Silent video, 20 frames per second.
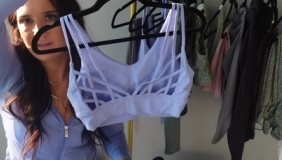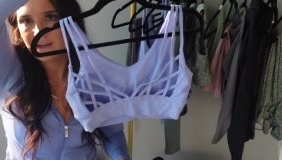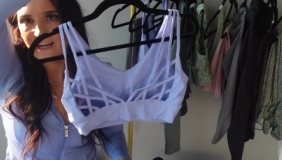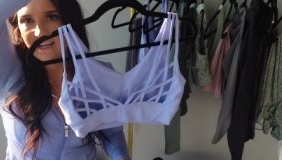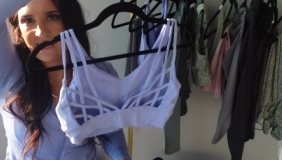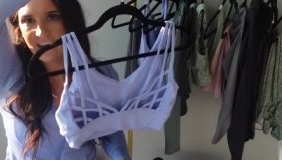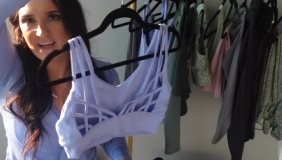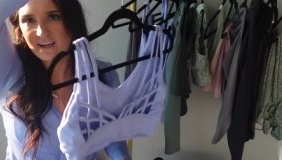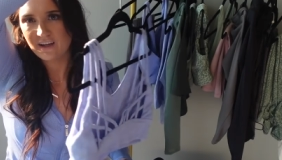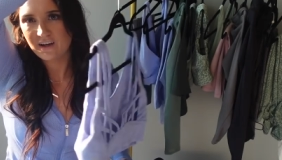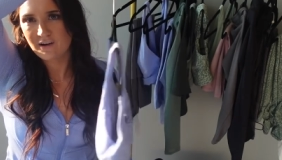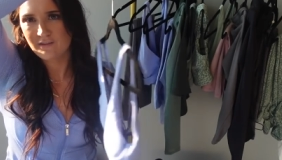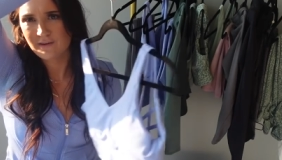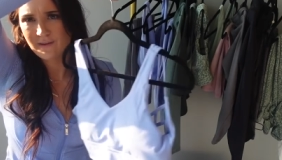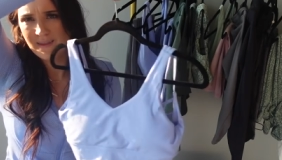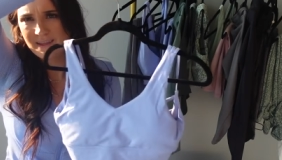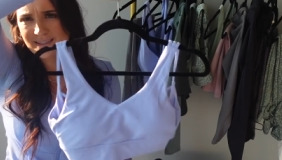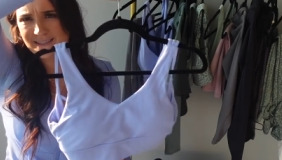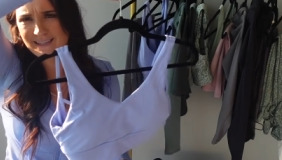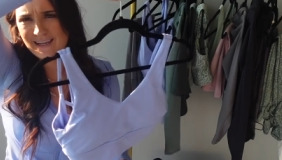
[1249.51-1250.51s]
I can't get
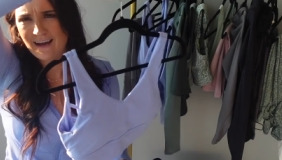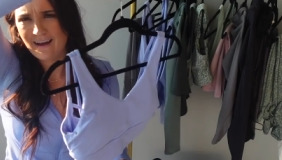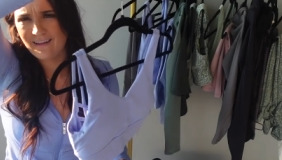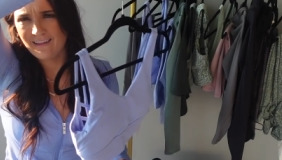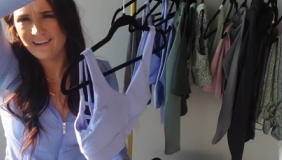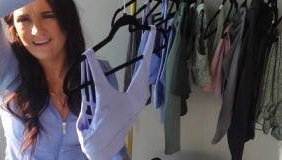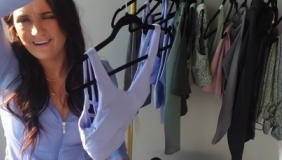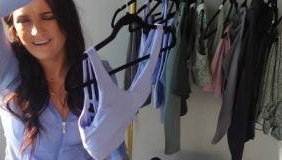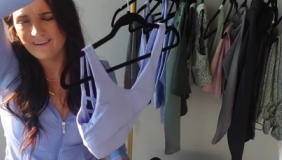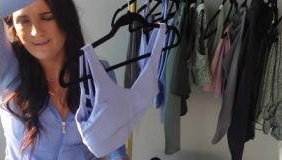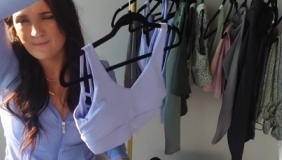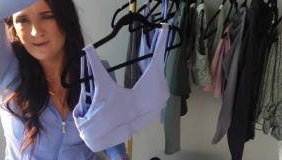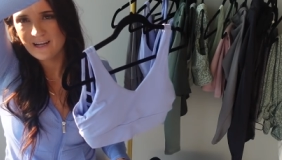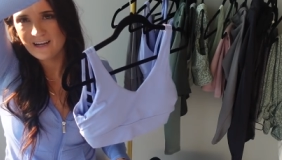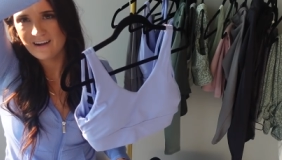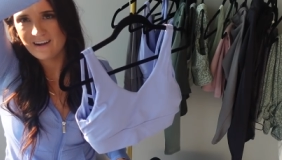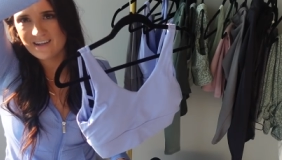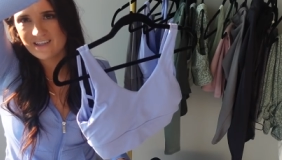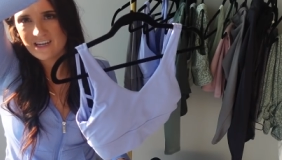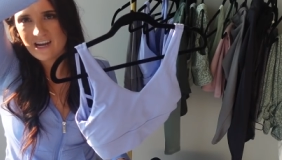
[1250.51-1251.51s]
over this color. Oh
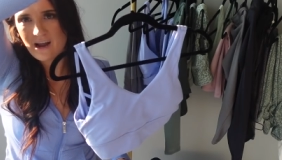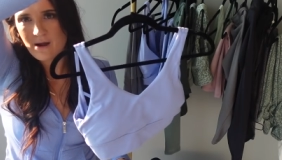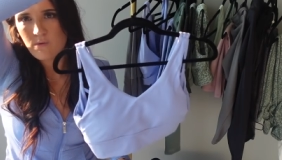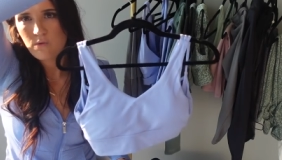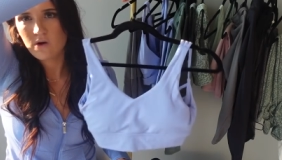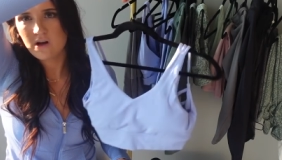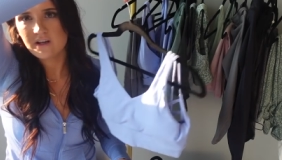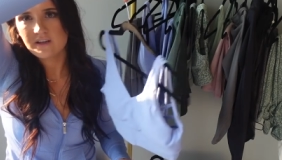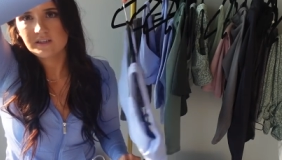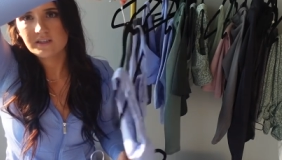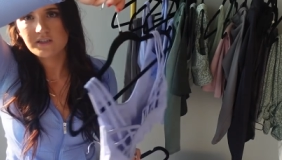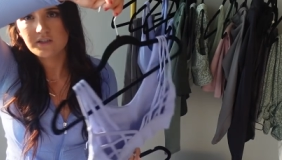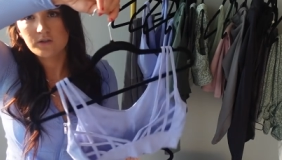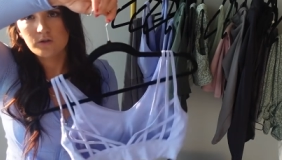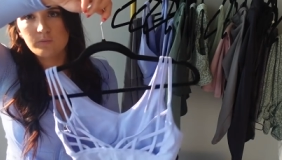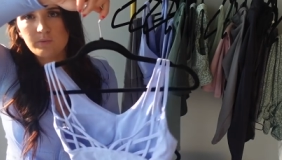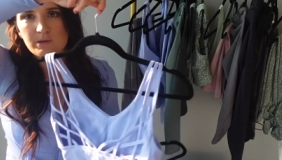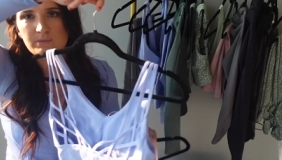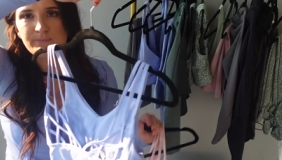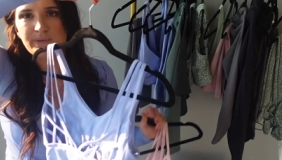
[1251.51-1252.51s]
my gosh, I want
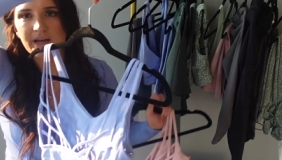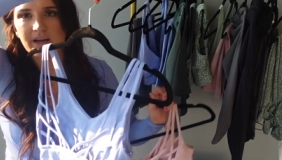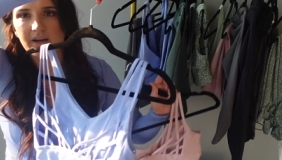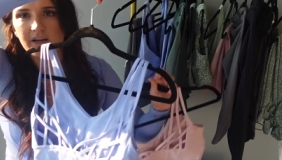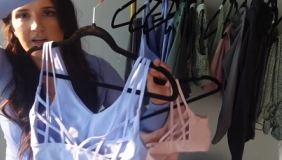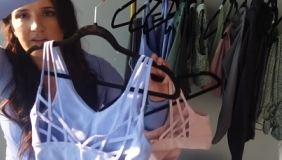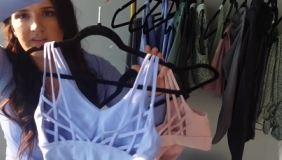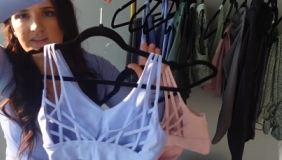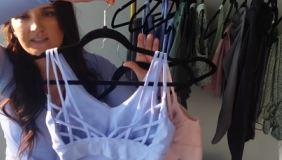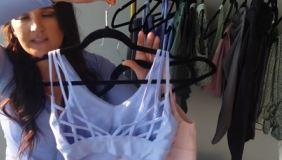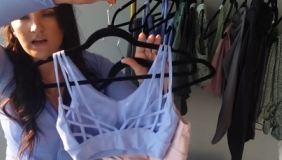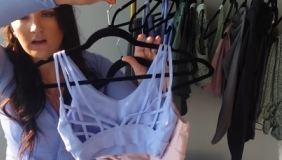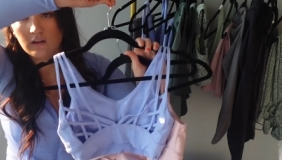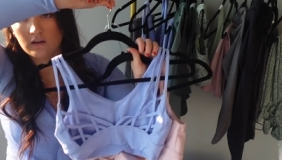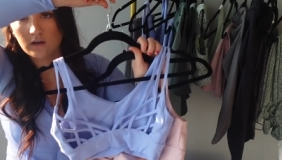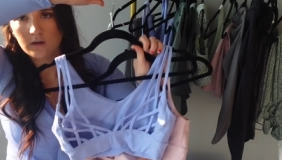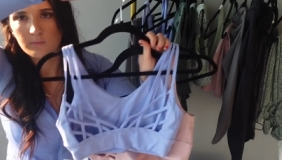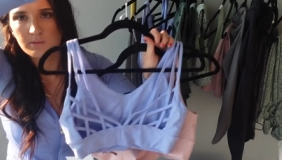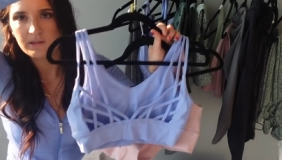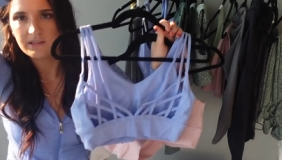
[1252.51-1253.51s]
to be buried in this
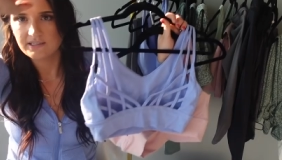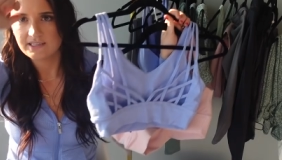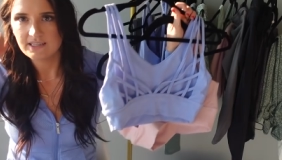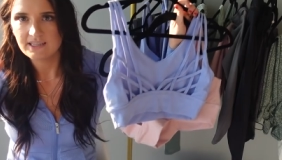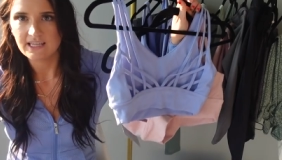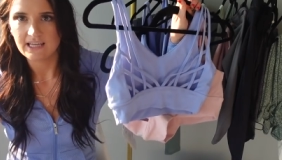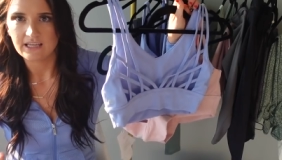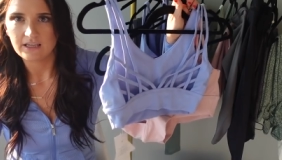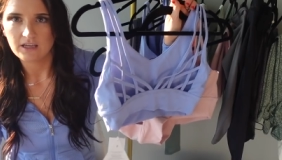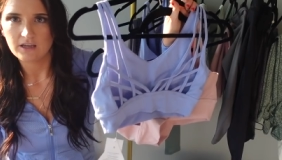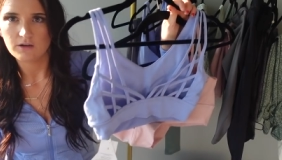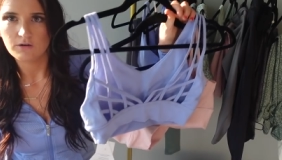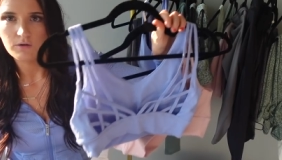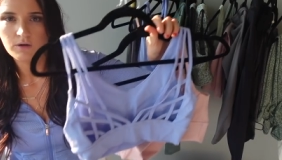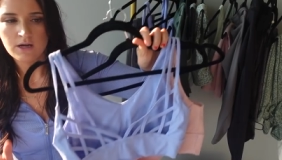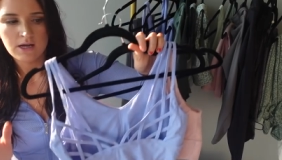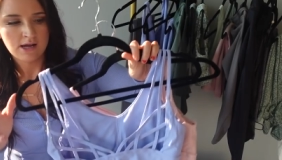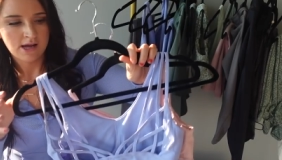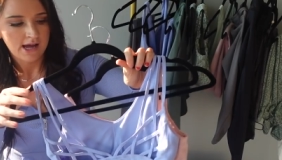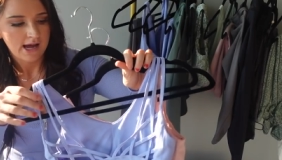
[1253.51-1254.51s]
color, please and thank
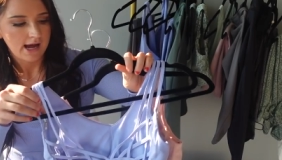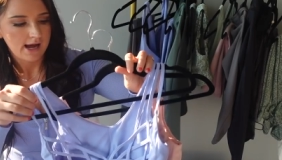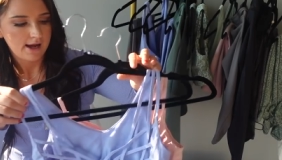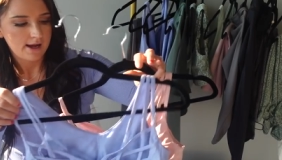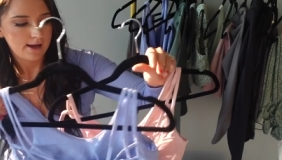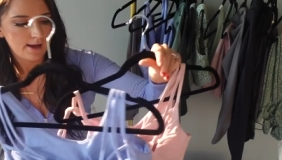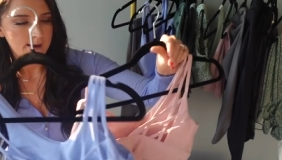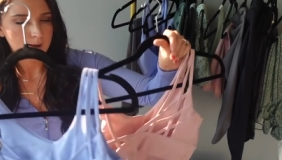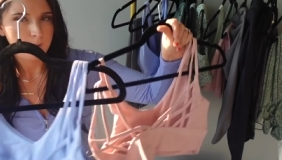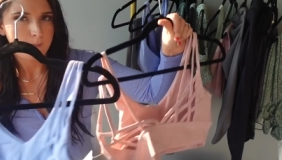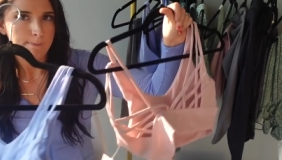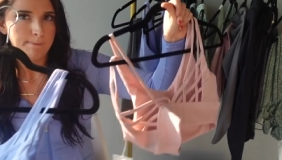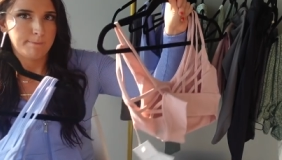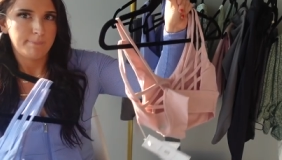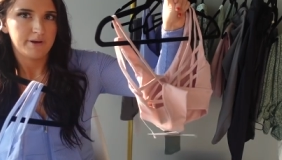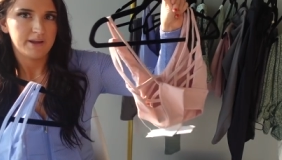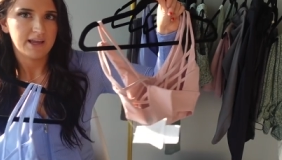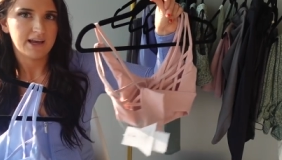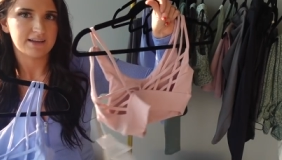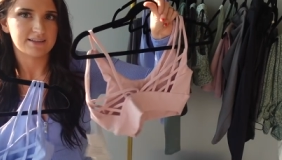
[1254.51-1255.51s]
you.
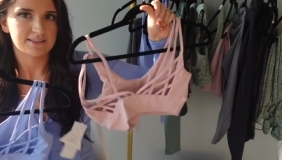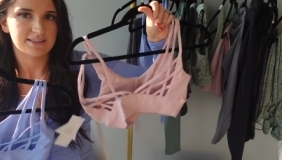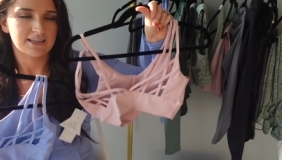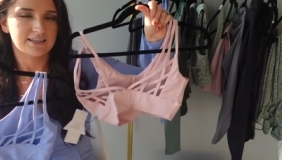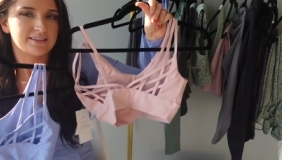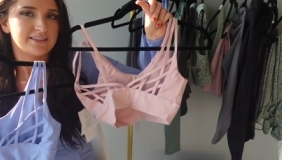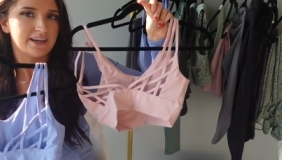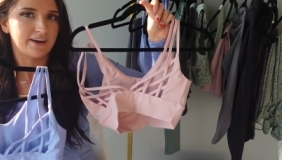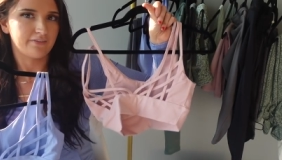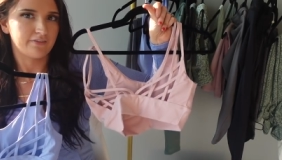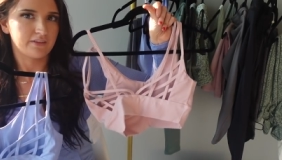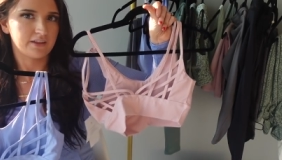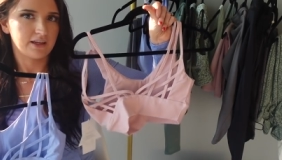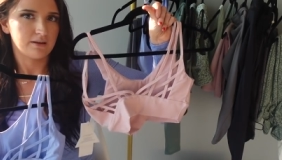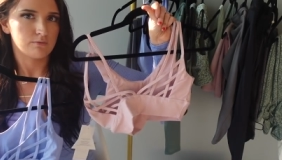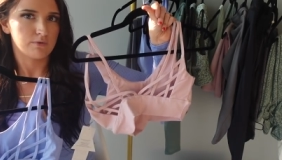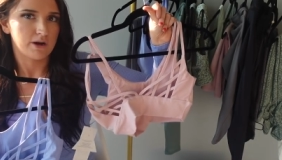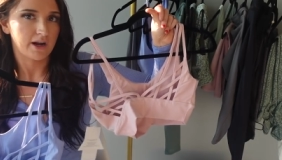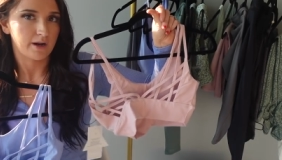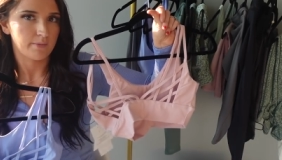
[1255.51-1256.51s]
But yes,
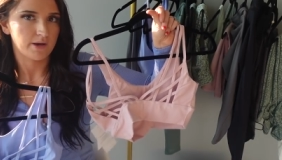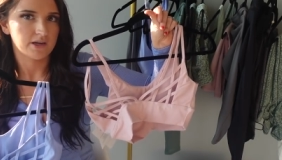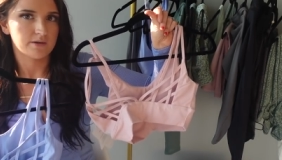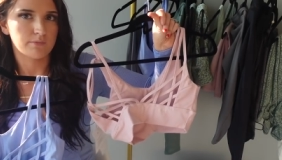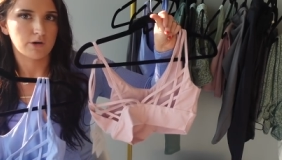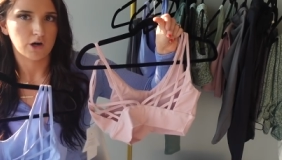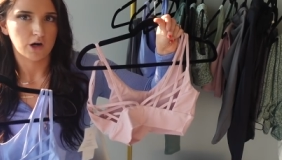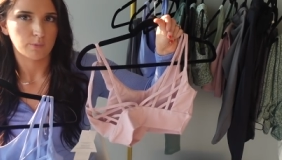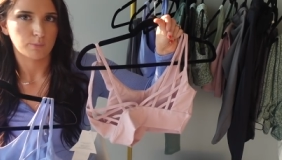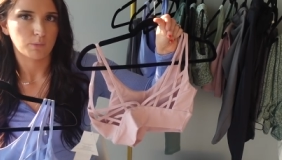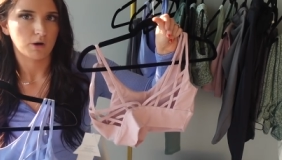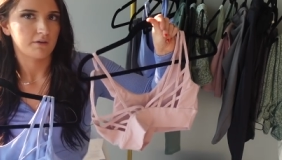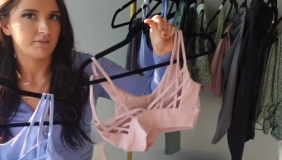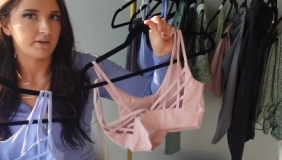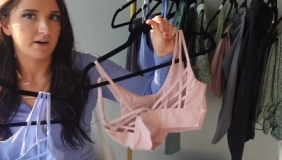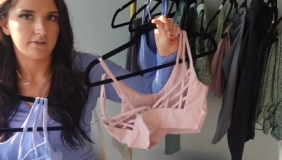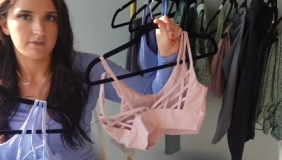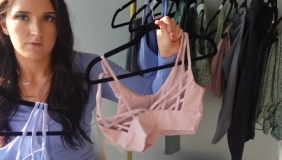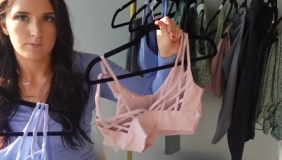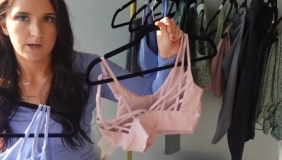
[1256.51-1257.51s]
definitely recommend a Monarch bra
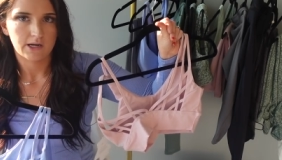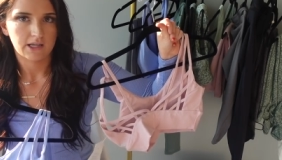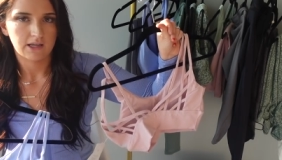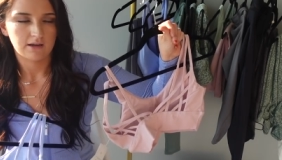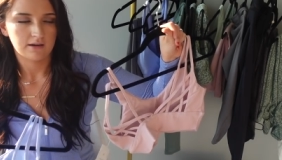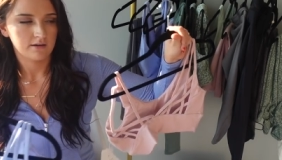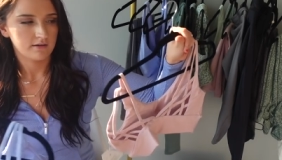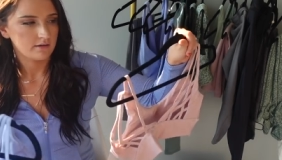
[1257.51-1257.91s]
for everybody.